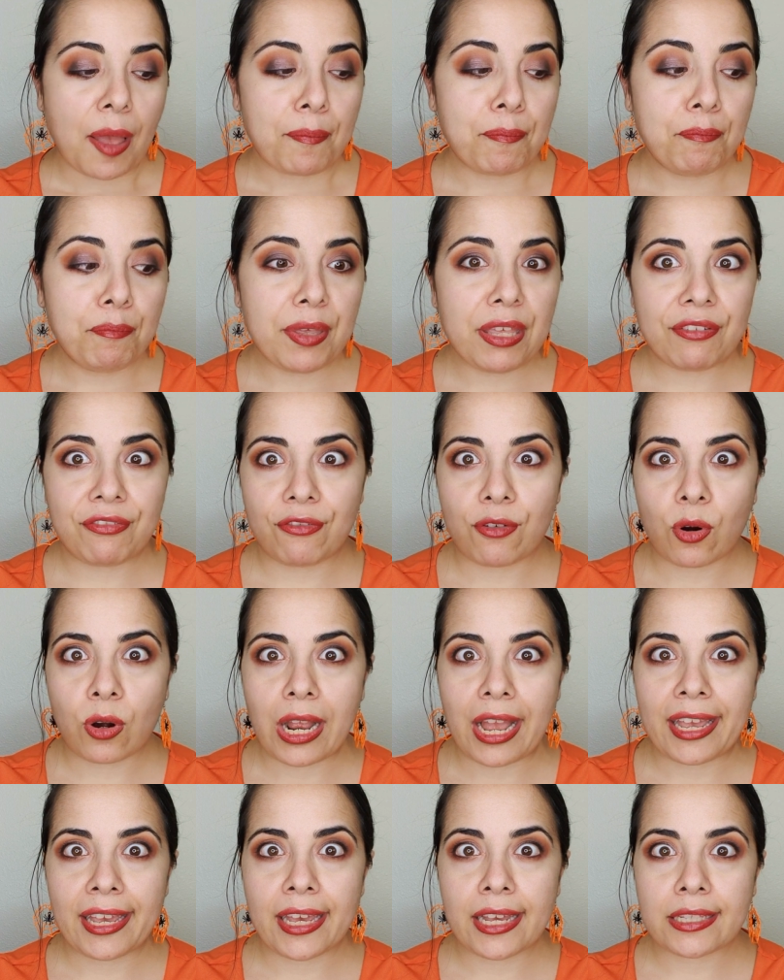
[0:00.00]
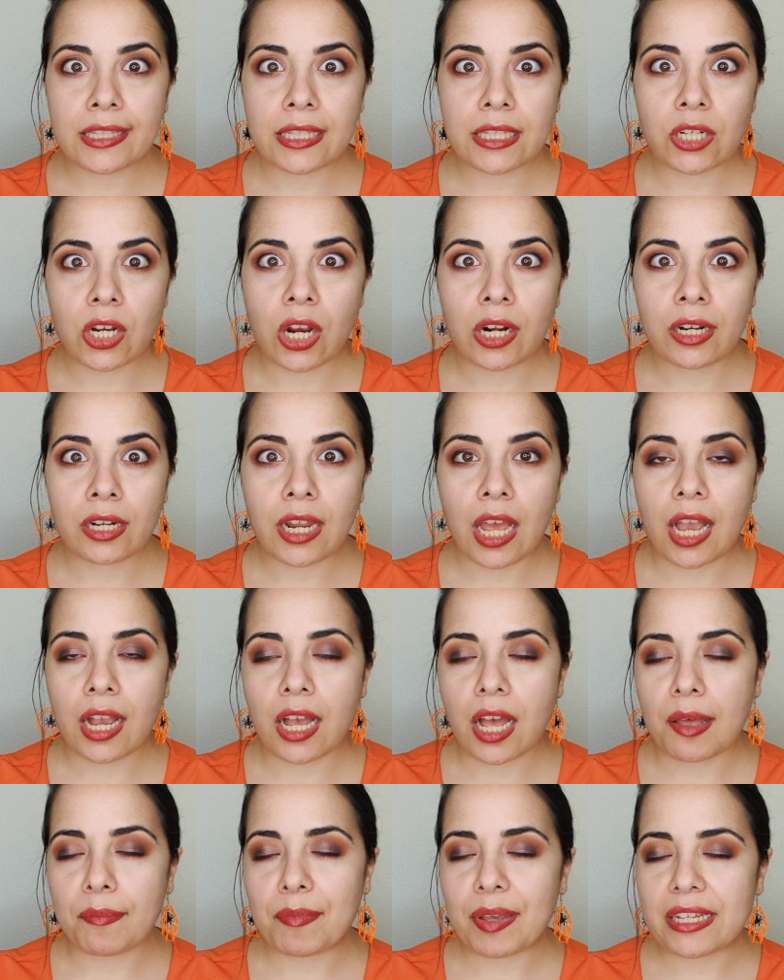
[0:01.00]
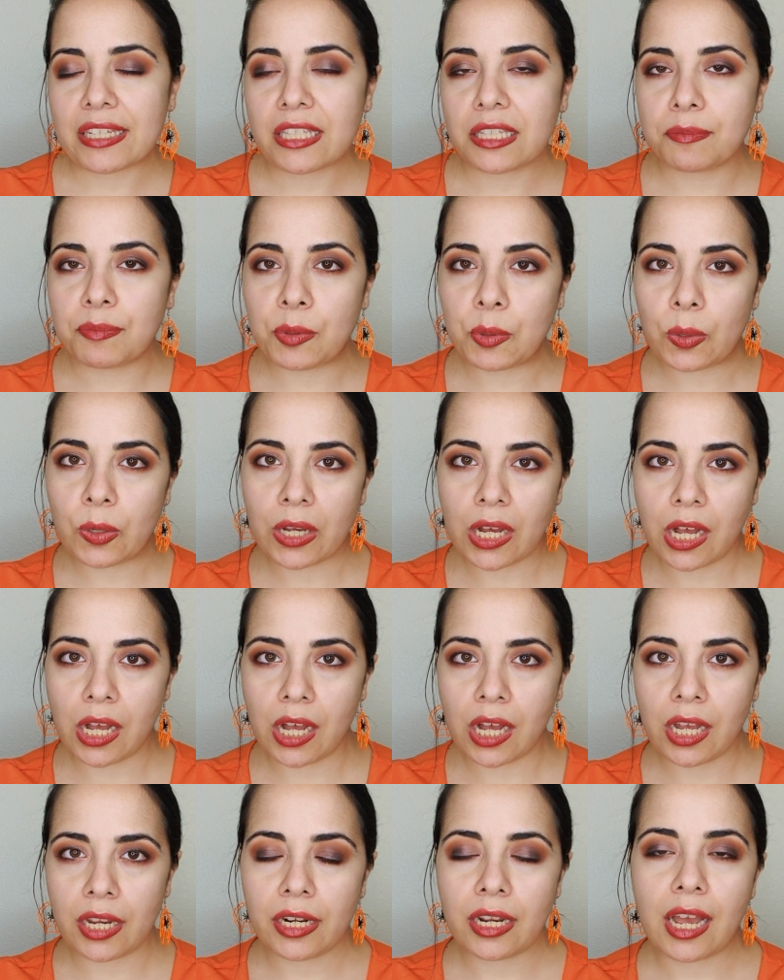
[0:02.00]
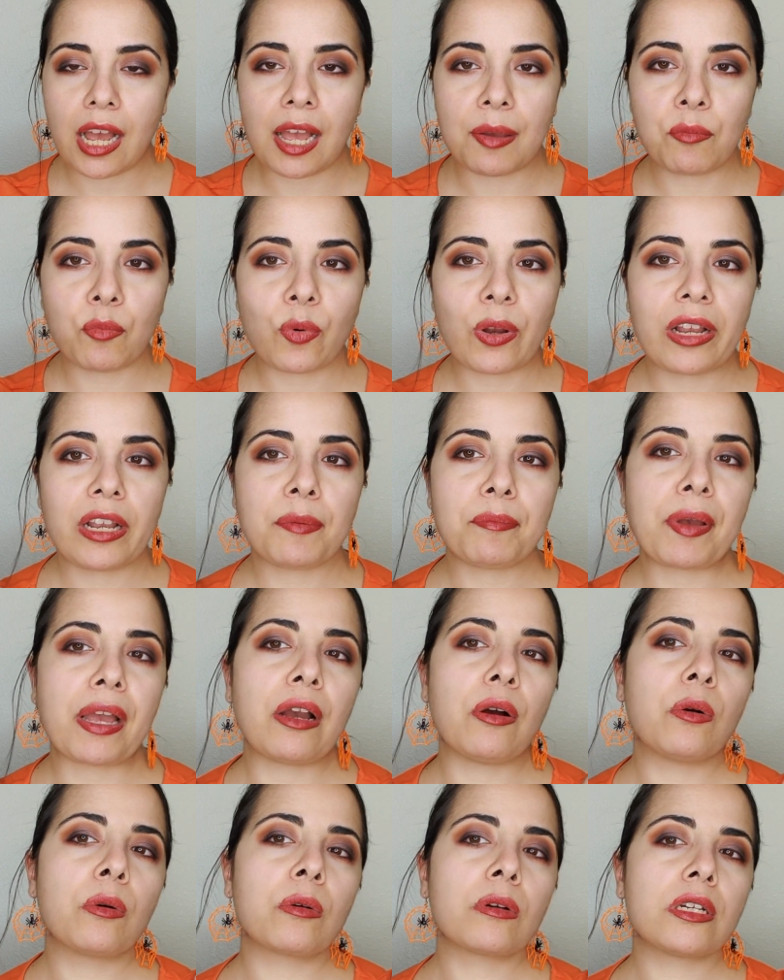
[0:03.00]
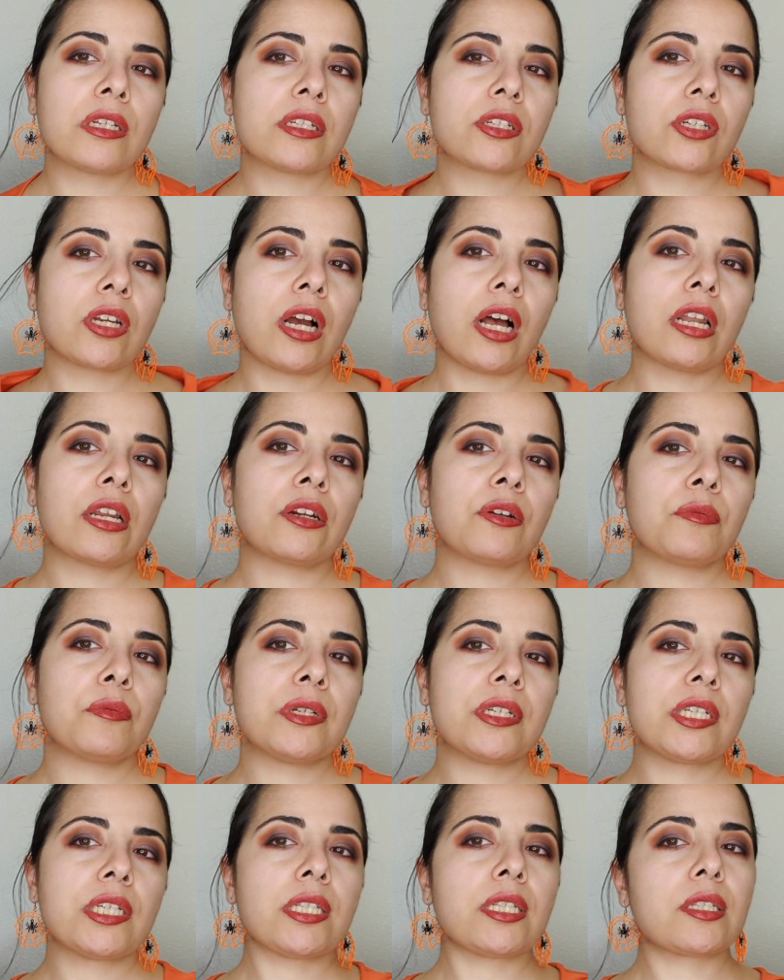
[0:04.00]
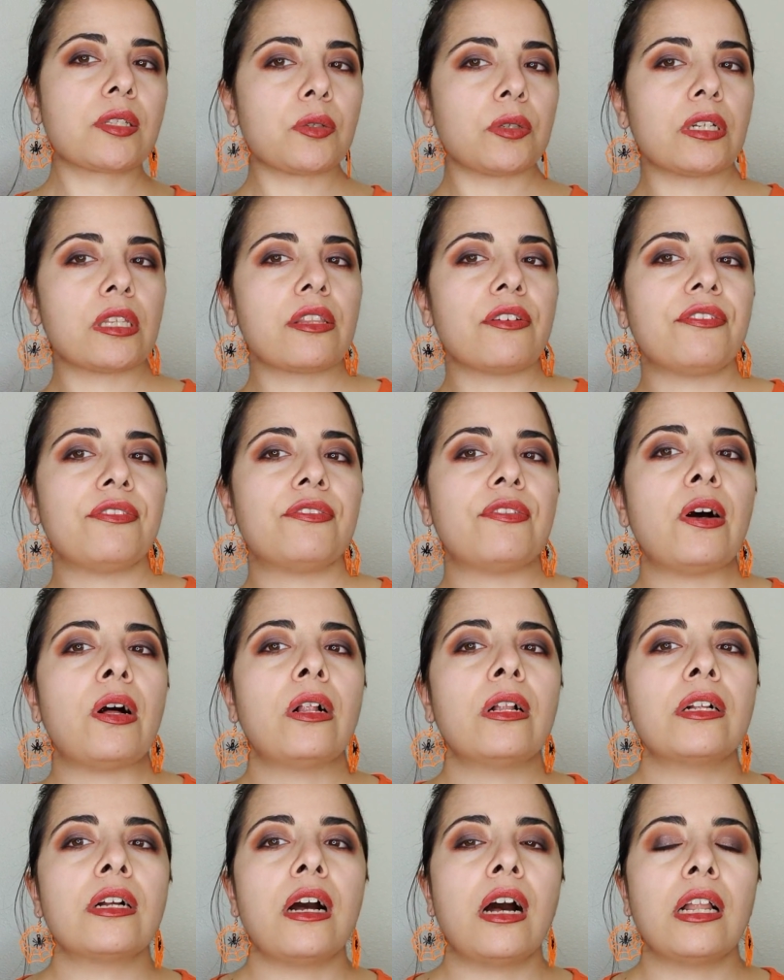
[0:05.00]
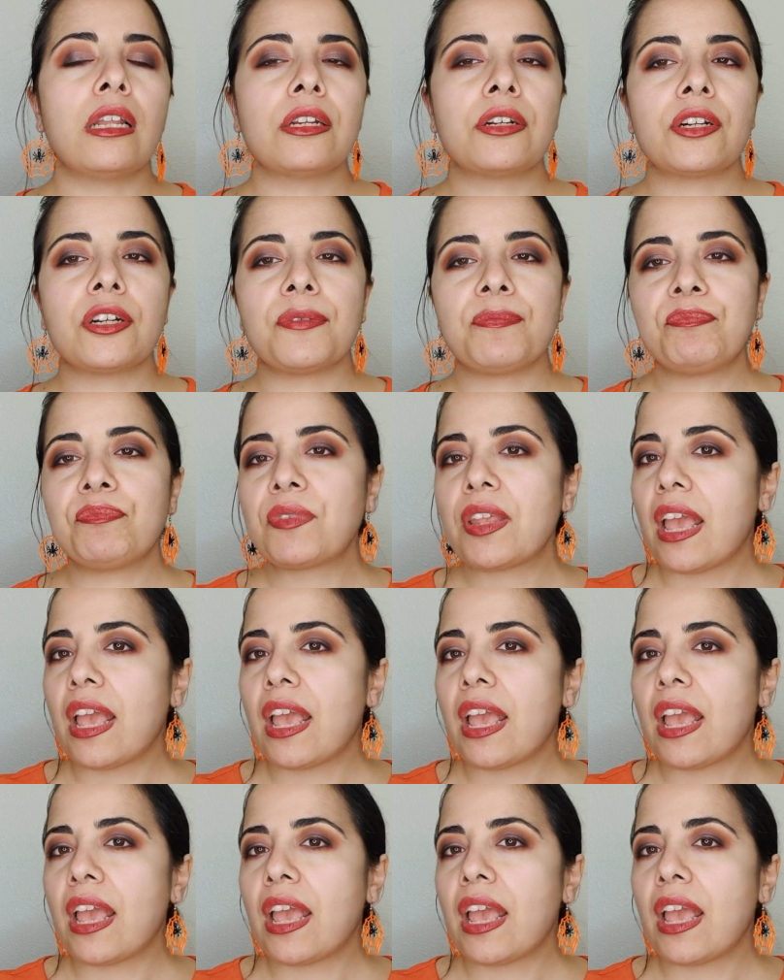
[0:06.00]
Before I get started, I got my spook on. I'm wearing my orange color, which is sort of the fall color.